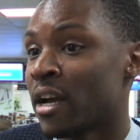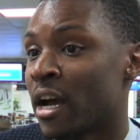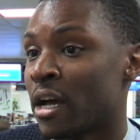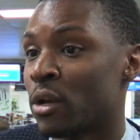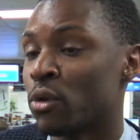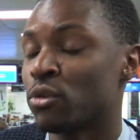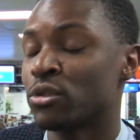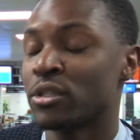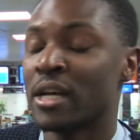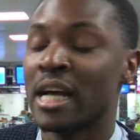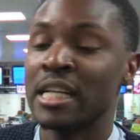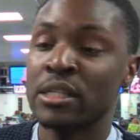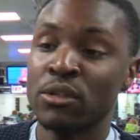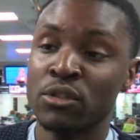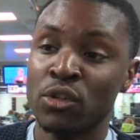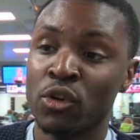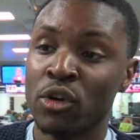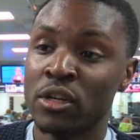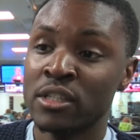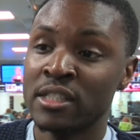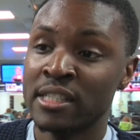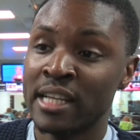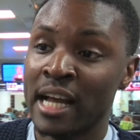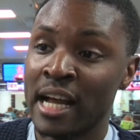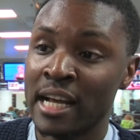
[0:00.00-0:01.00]
and also has good
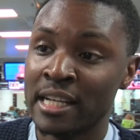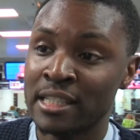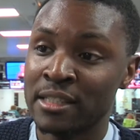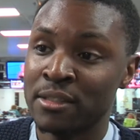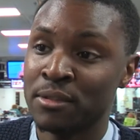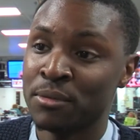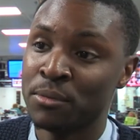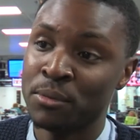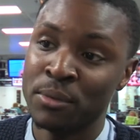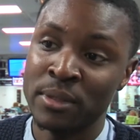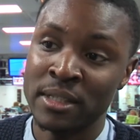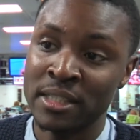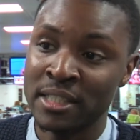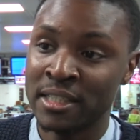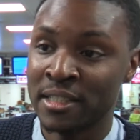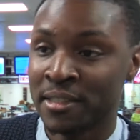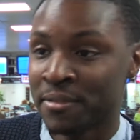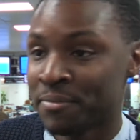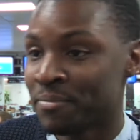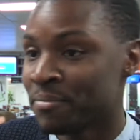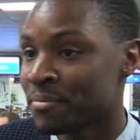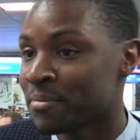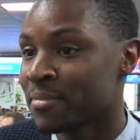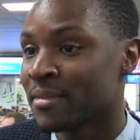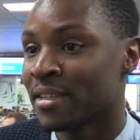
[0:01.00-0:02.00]
contacts, which
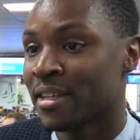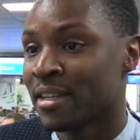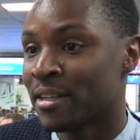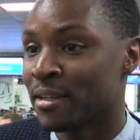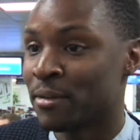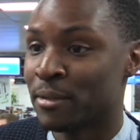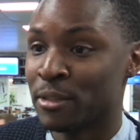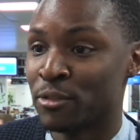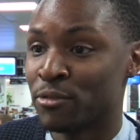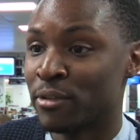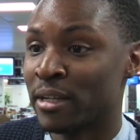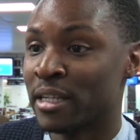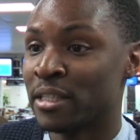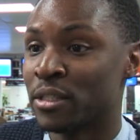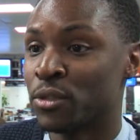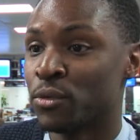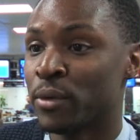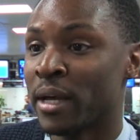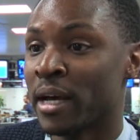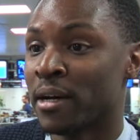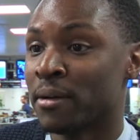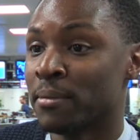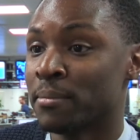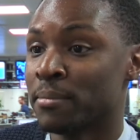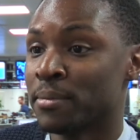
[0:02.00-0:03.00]
really do
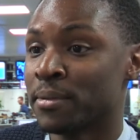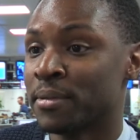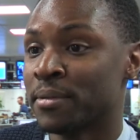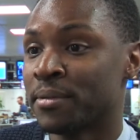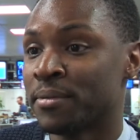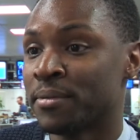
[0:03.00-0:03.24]
help.